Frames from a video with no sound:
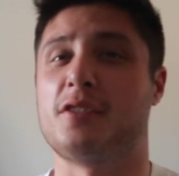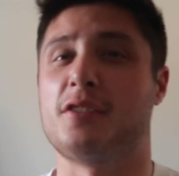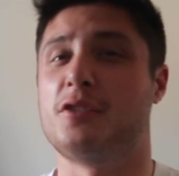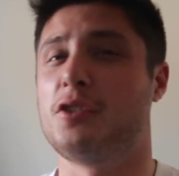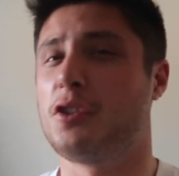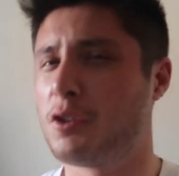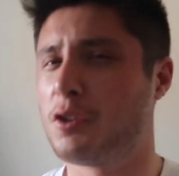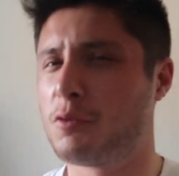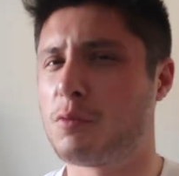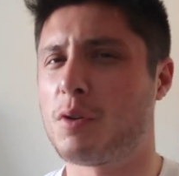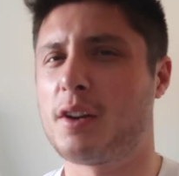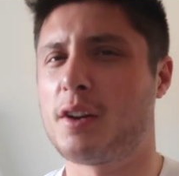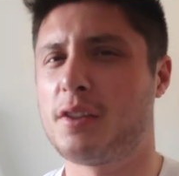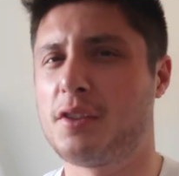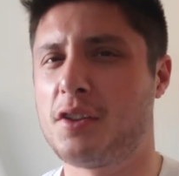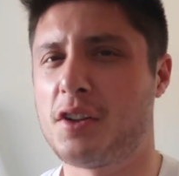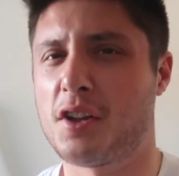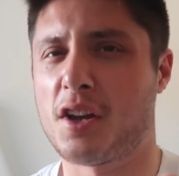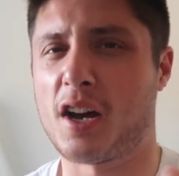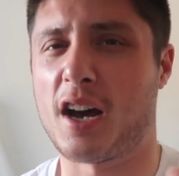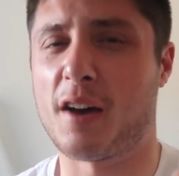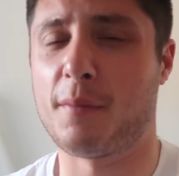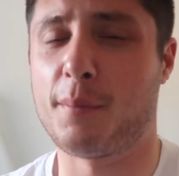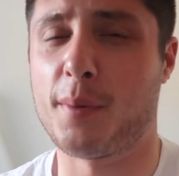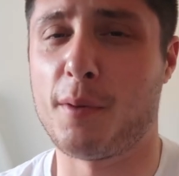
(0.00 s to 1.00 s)
Another one
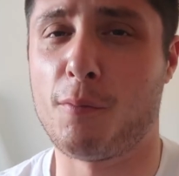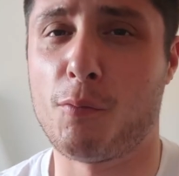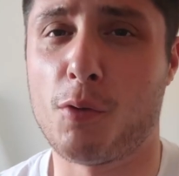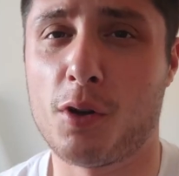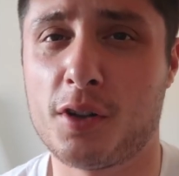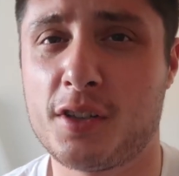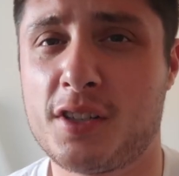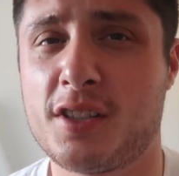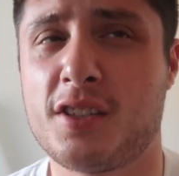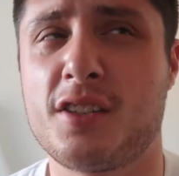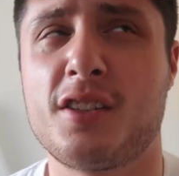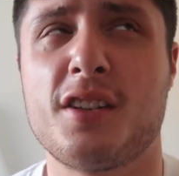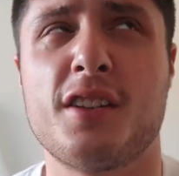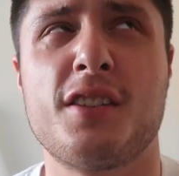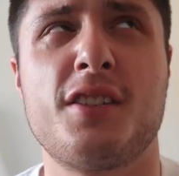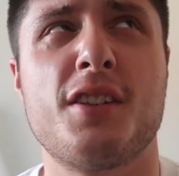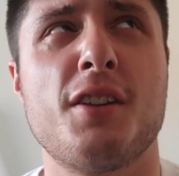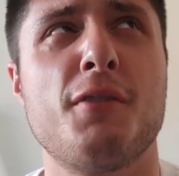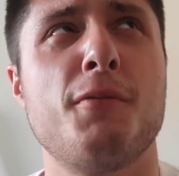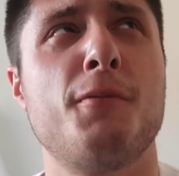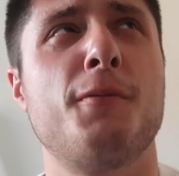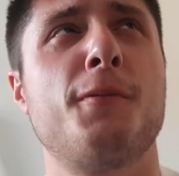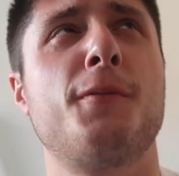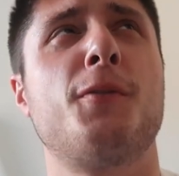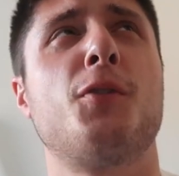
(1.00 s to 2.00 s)
that I've been wanting to
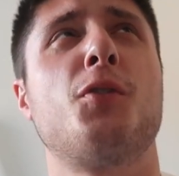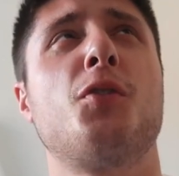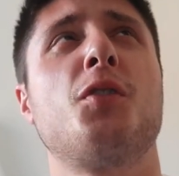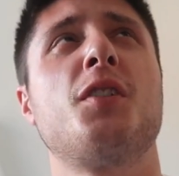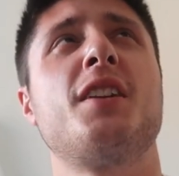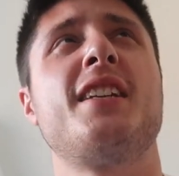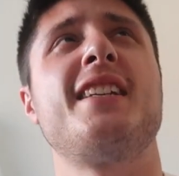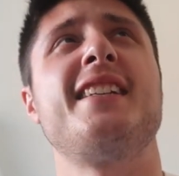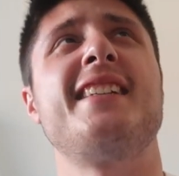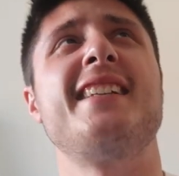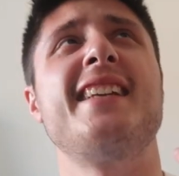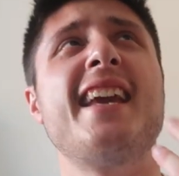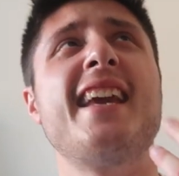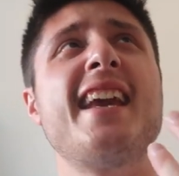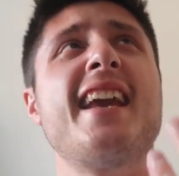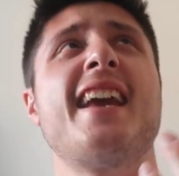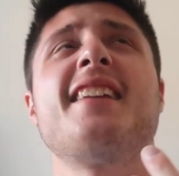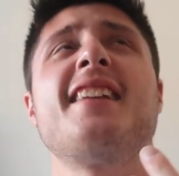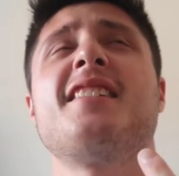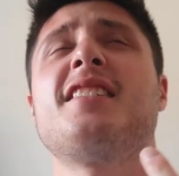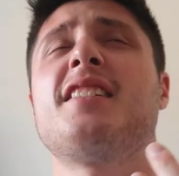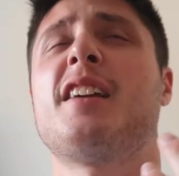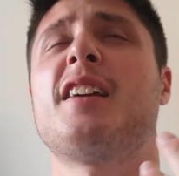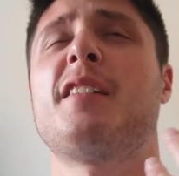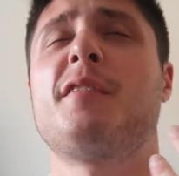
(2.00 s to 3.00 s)
do for
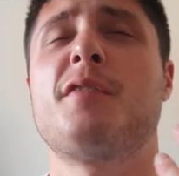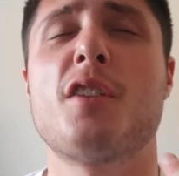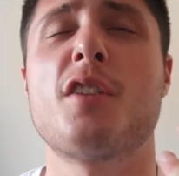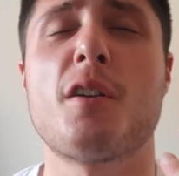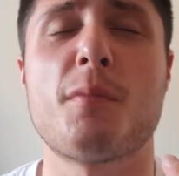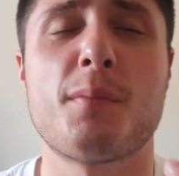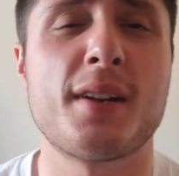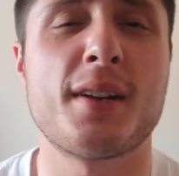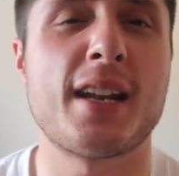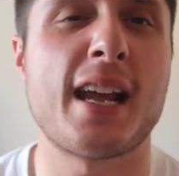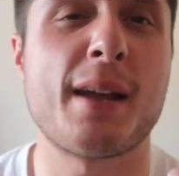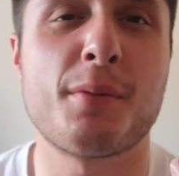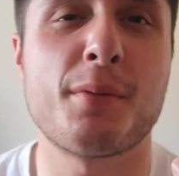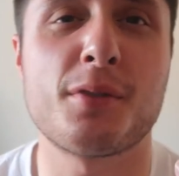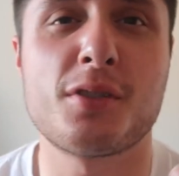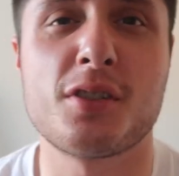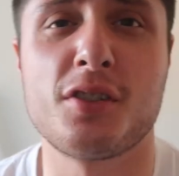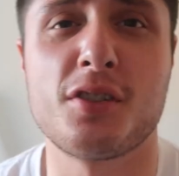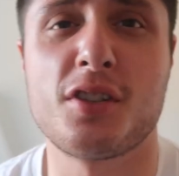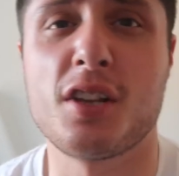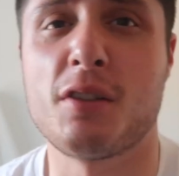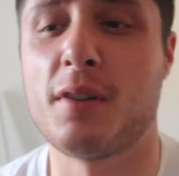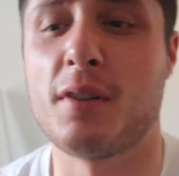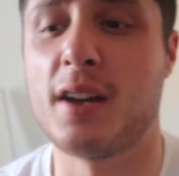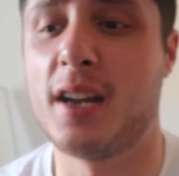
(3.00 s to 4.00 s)
years, and I've not been able to
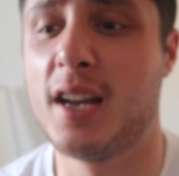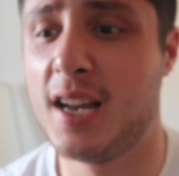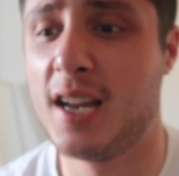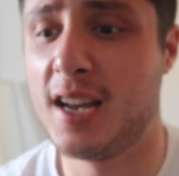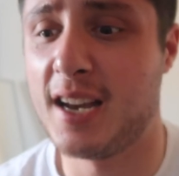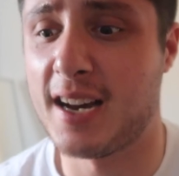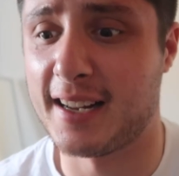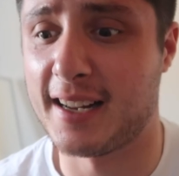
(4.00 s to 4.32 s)
do it.